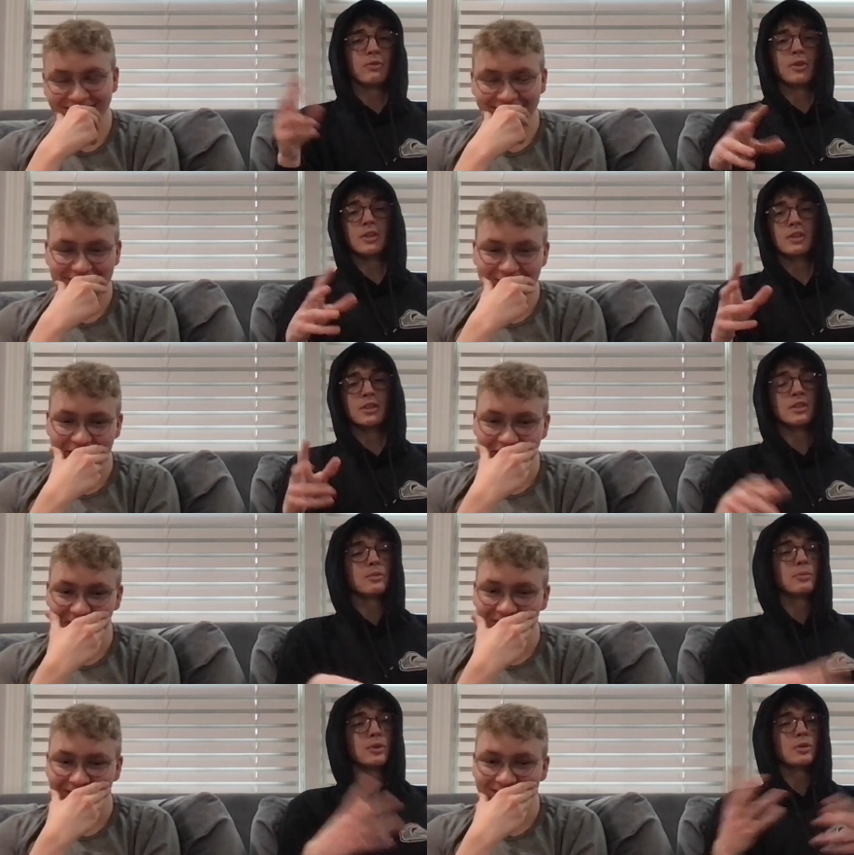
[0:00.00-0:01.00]
Speaker 1: for instance,
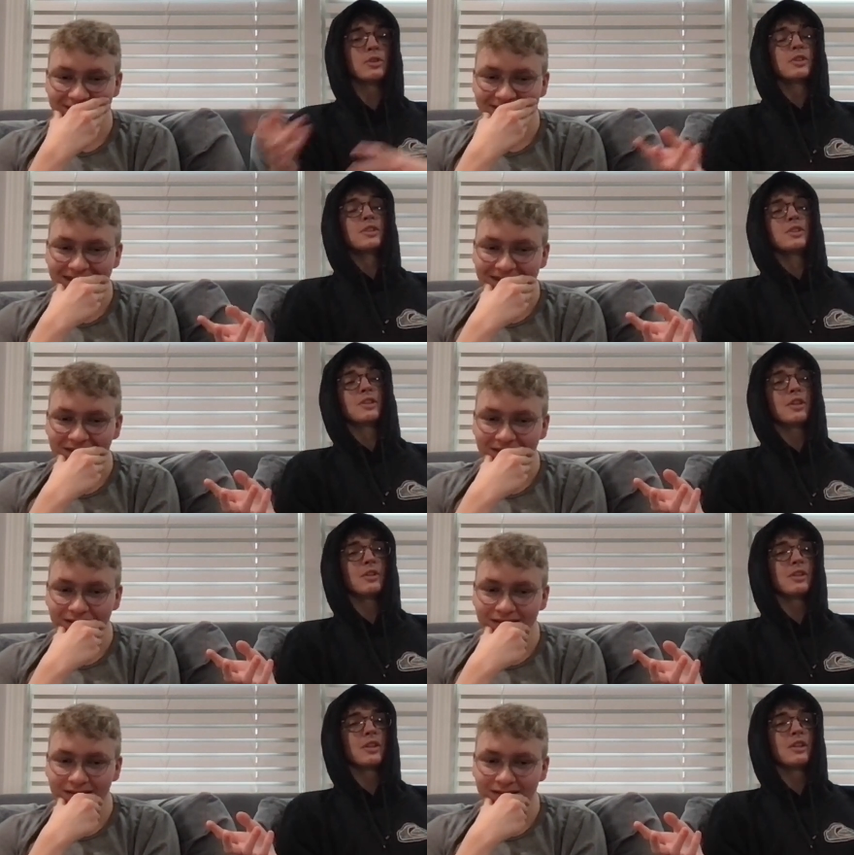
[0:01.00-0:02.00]
most Christians
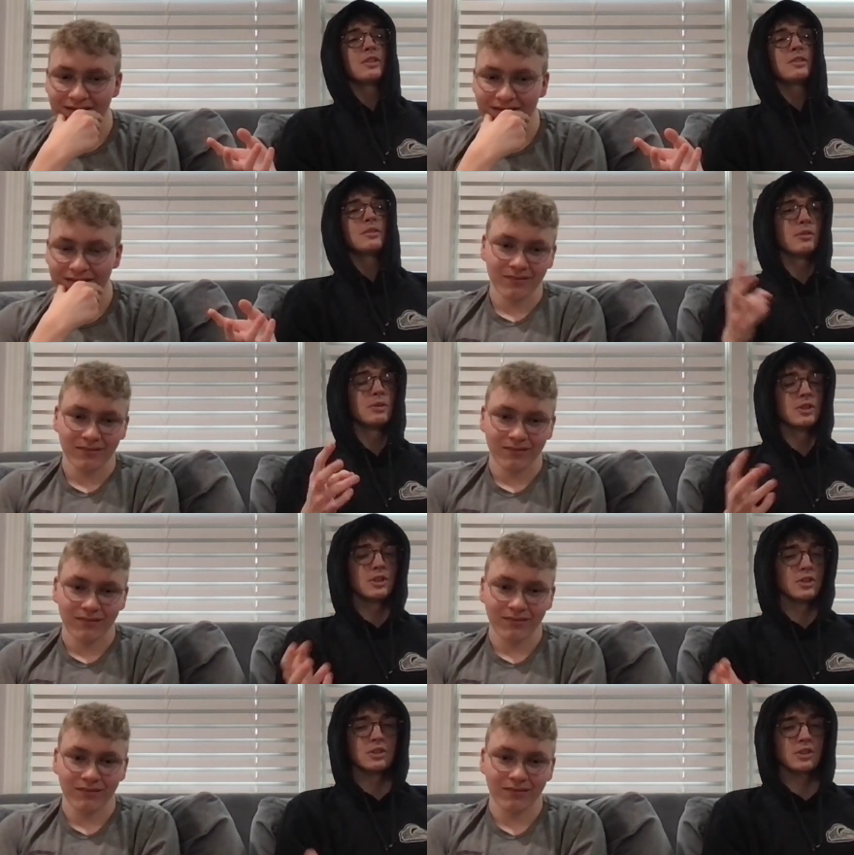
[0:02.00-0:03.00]
nowadays, was
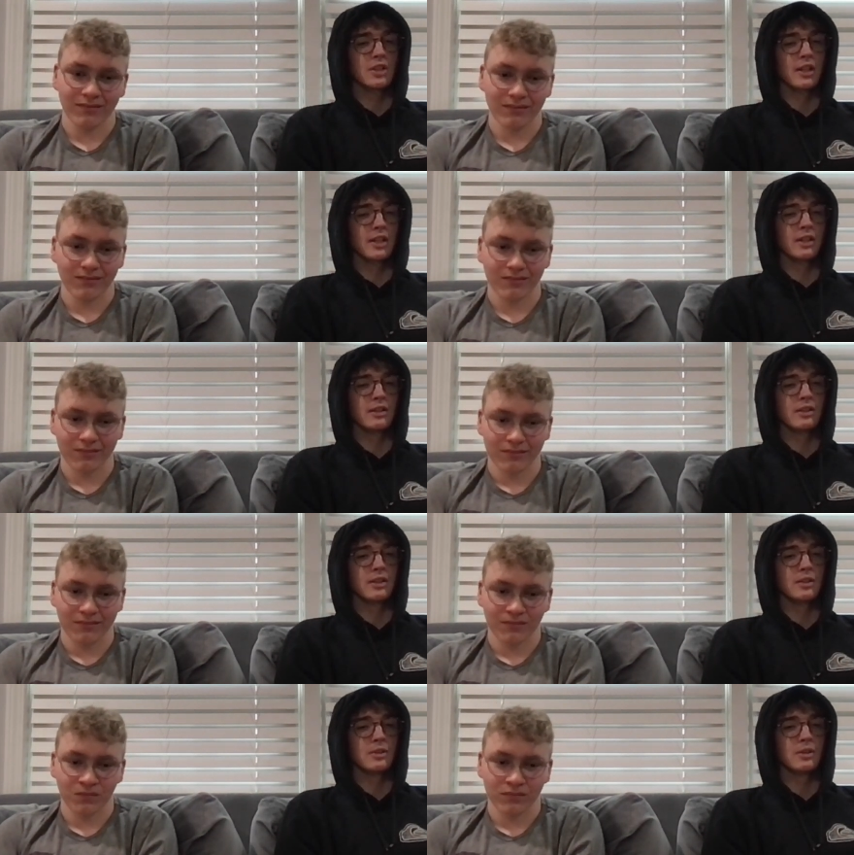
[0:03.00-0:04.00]
he just like
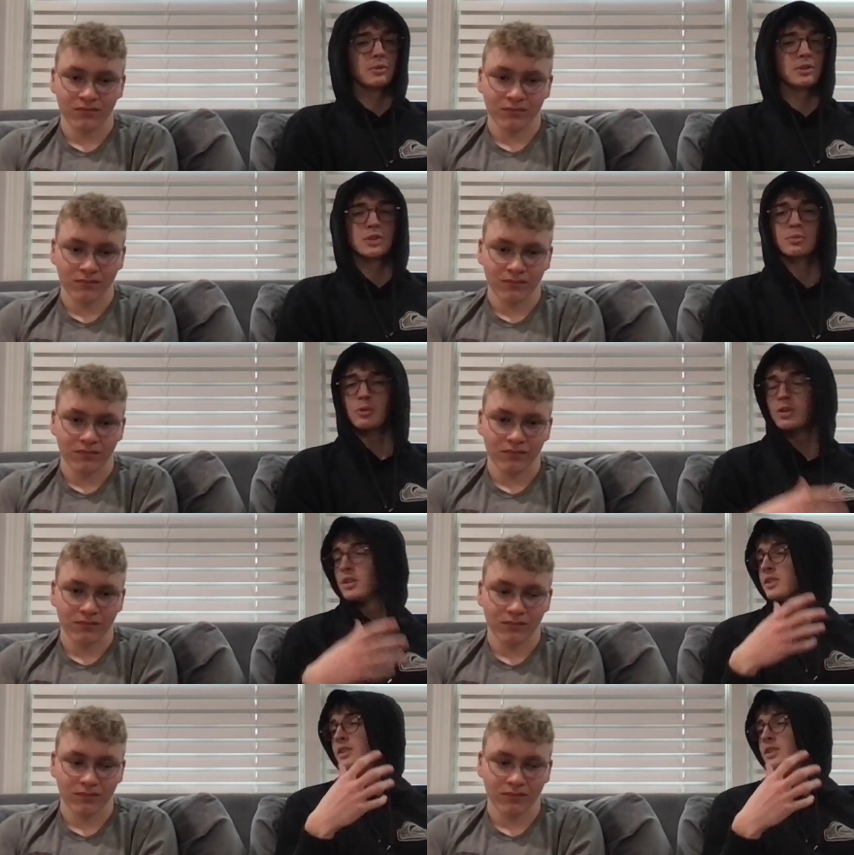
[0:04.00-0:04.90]
he, he was just more into